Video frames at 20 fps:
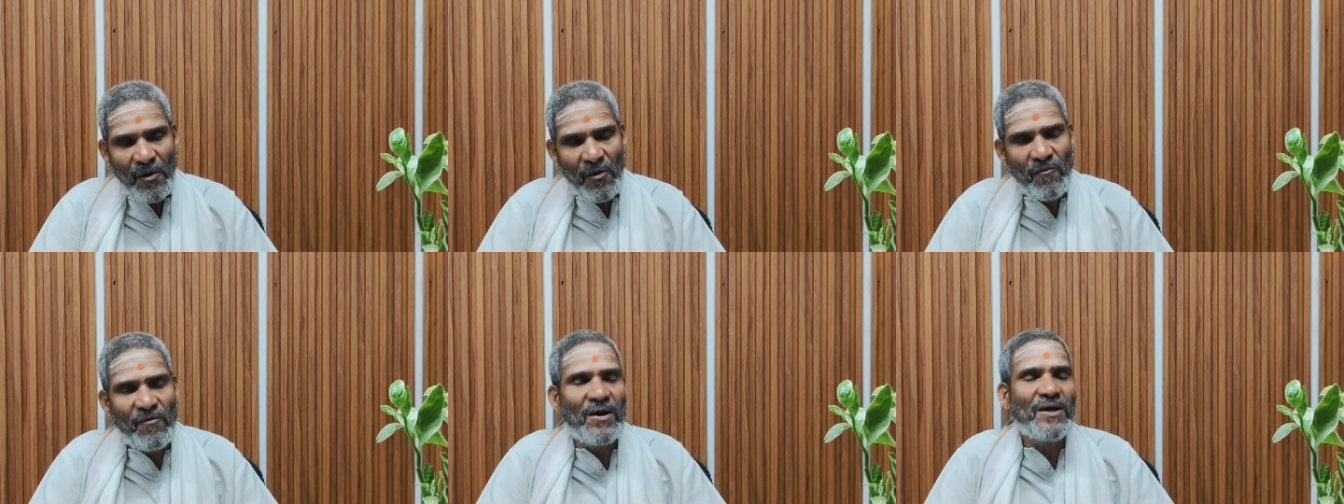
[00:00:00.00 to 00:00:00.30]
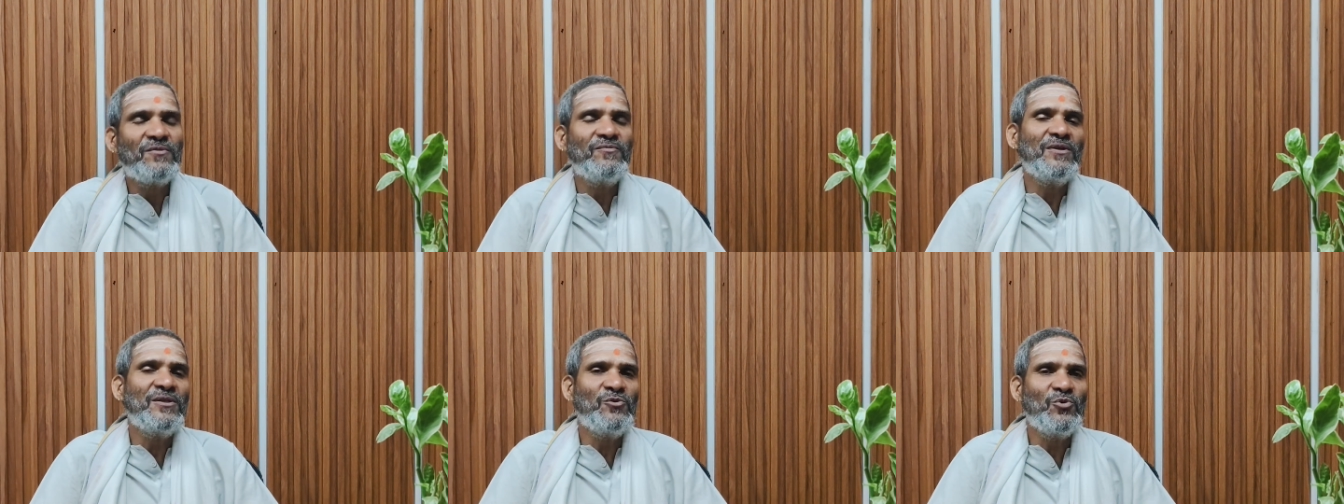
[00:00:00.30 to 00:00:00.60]

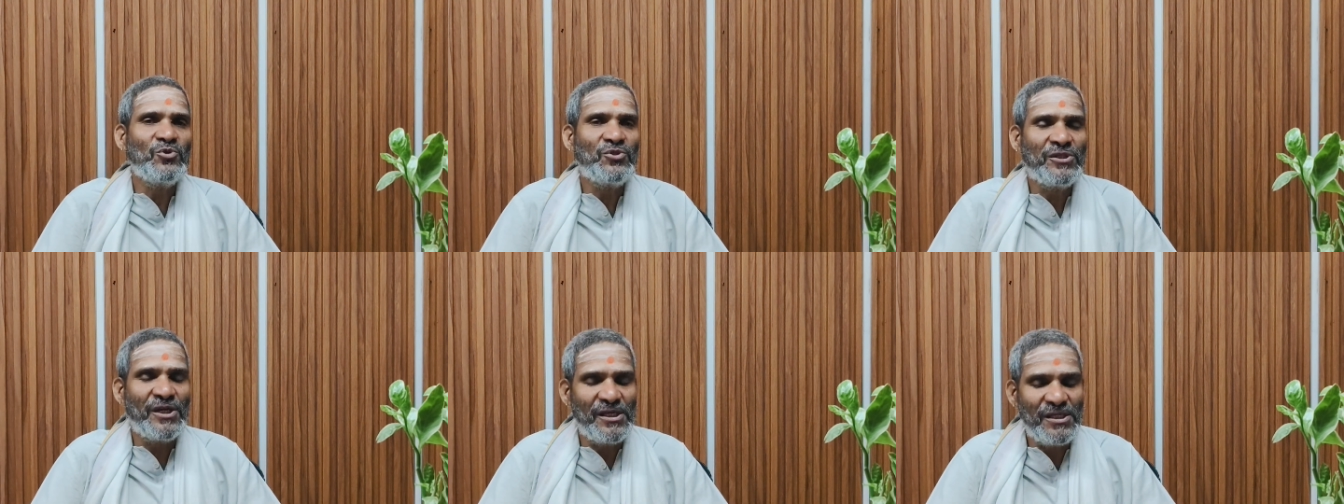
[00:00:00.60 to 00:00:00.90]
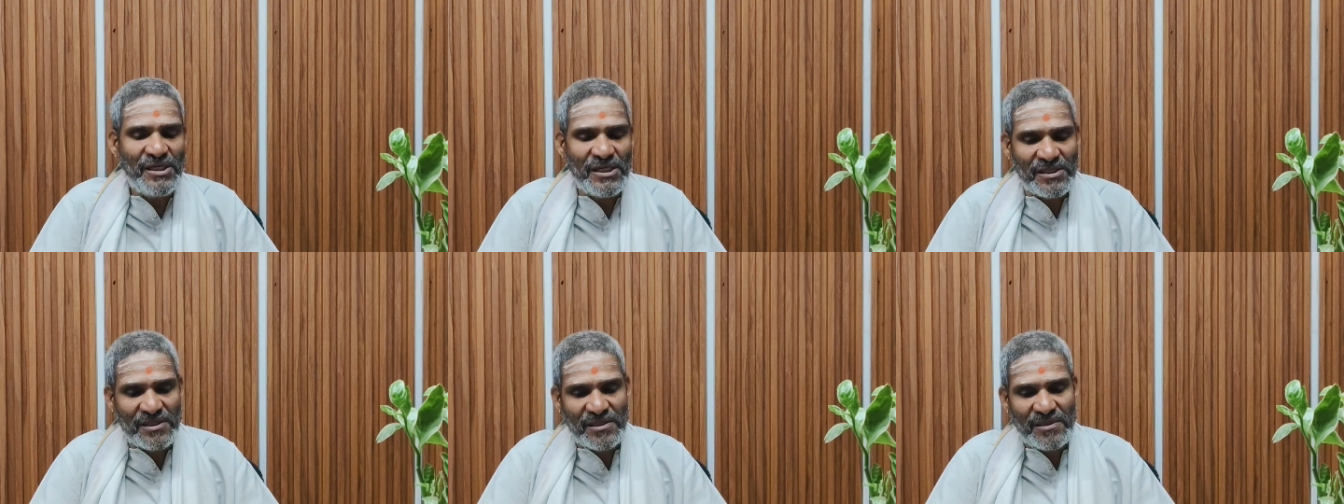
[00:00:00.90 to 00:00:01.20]
What were those
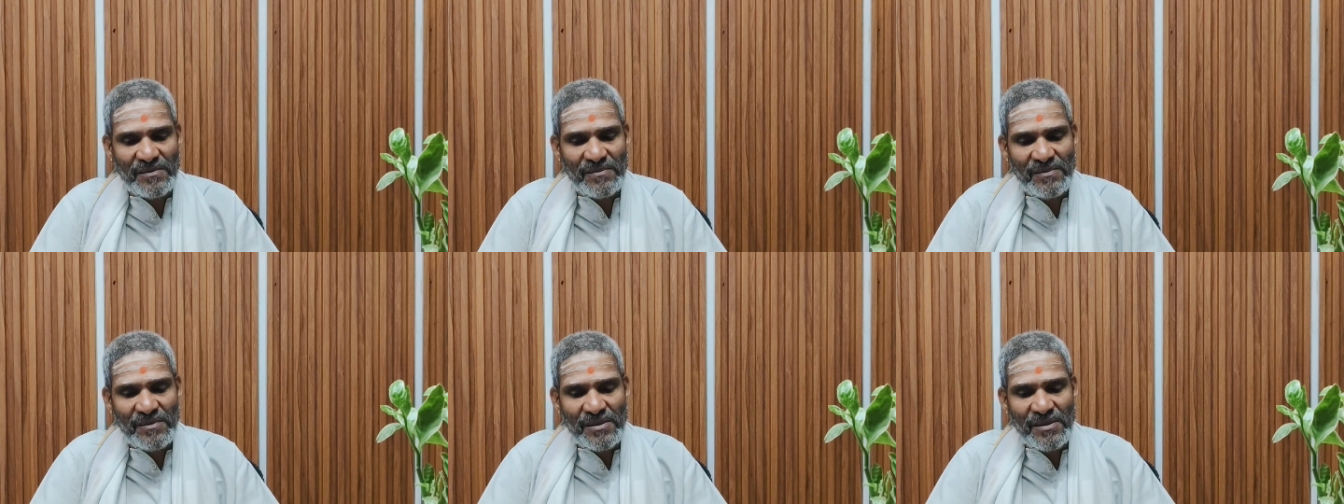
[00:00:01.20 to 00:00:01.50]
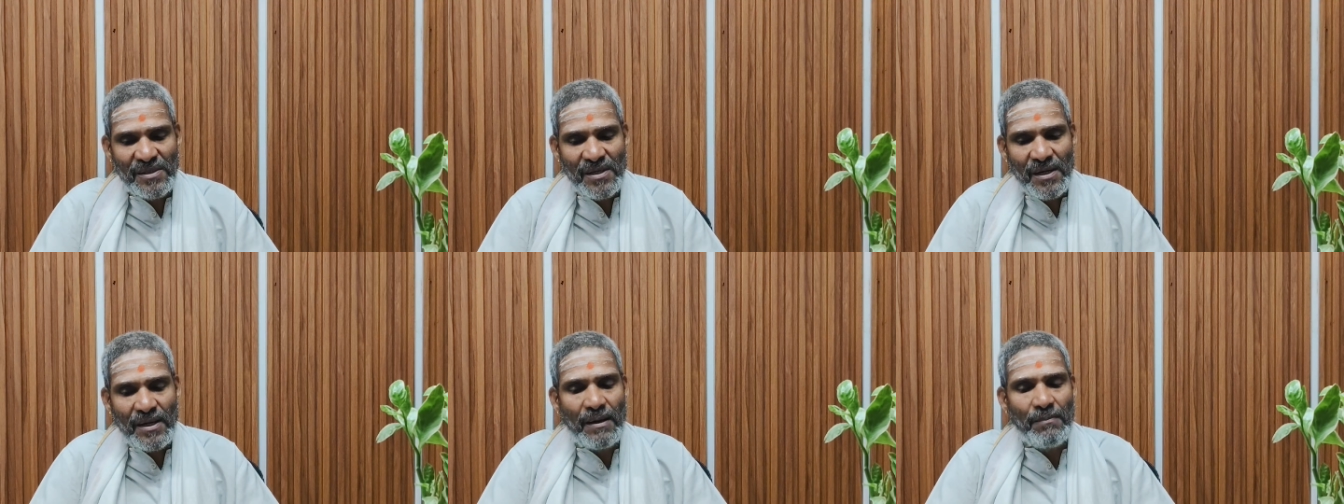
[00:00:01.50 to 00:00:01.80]
changes?
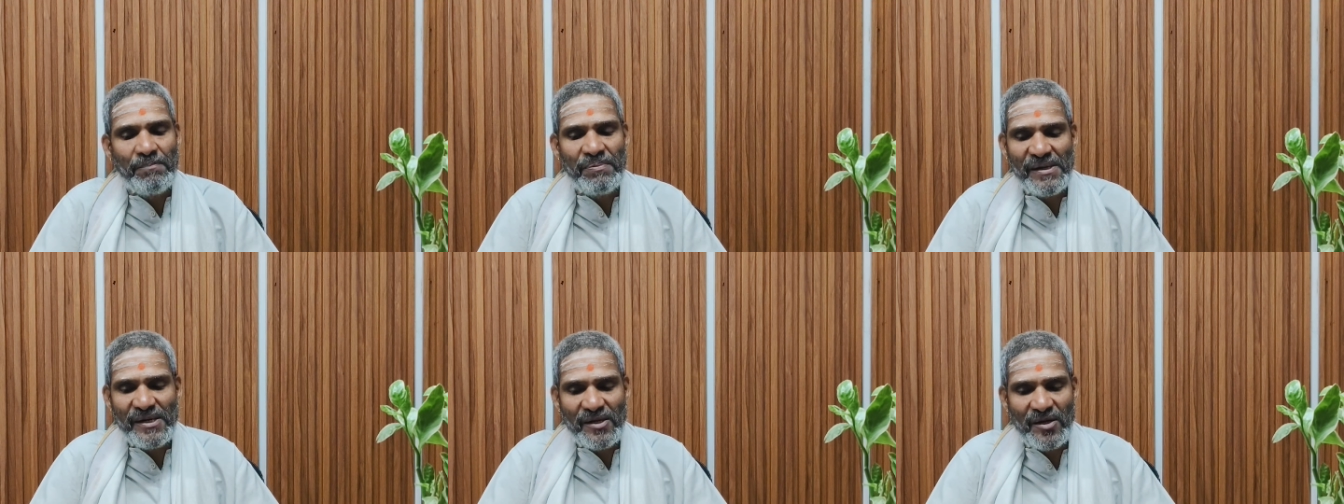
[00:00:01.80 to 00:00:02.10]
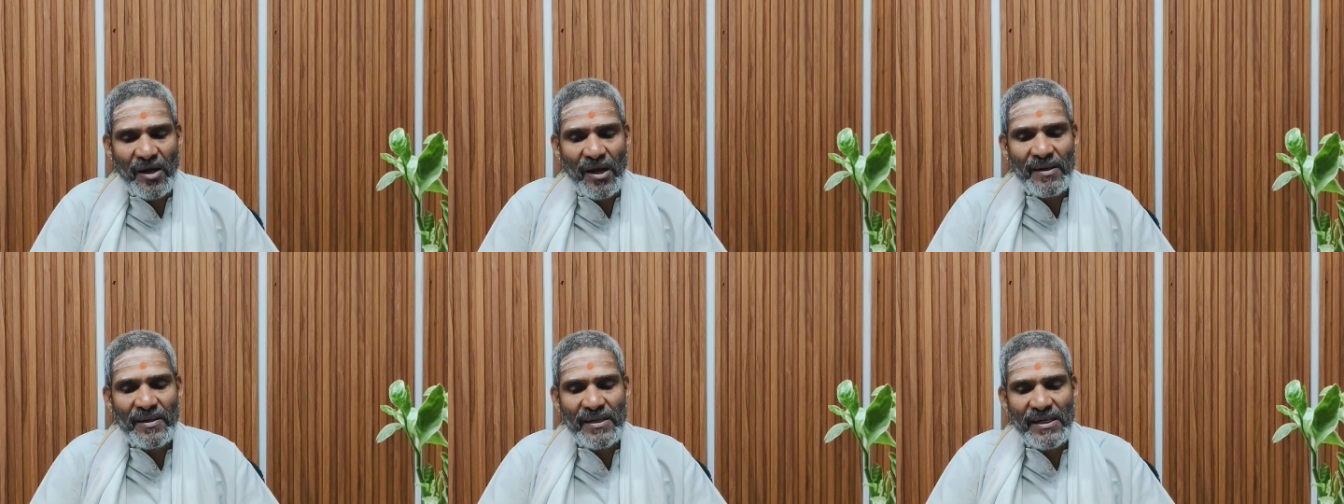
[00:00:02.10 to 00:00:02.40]
Complete
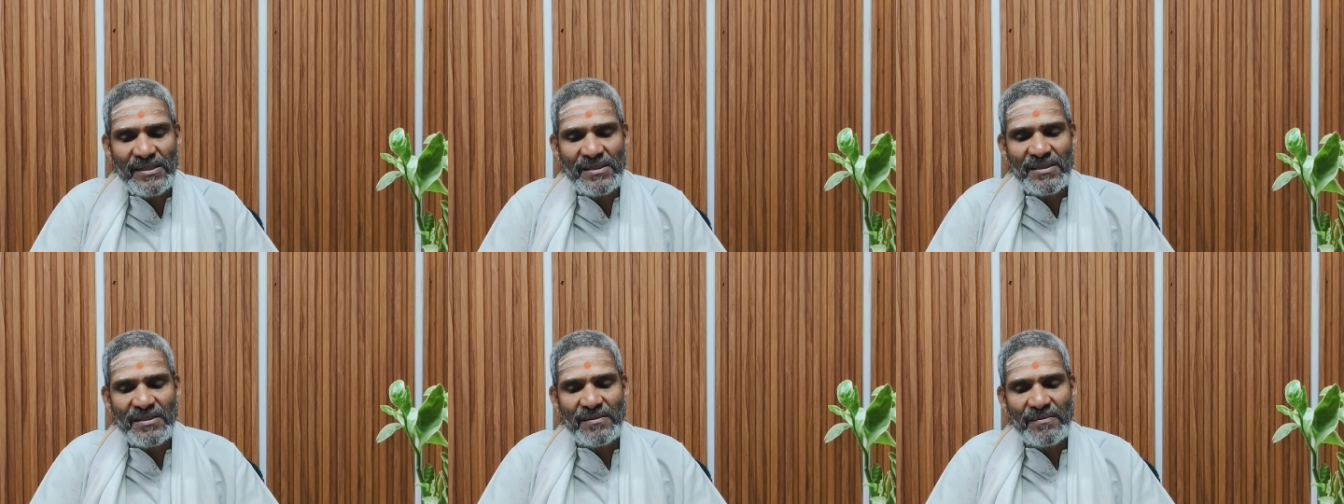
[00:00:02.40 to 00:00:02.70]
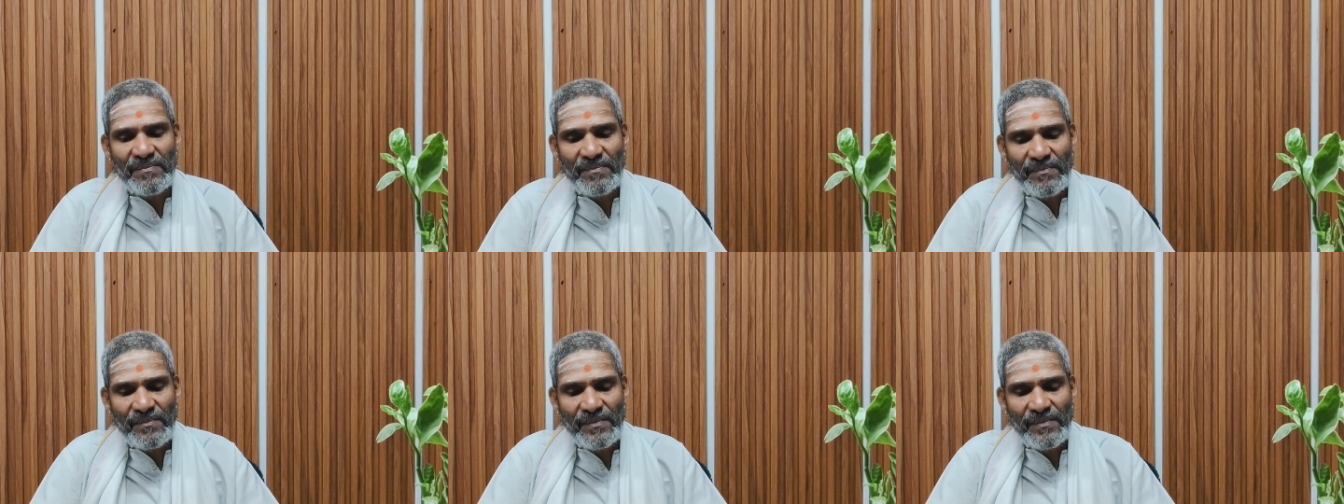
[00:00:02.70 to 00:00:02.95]
darkness,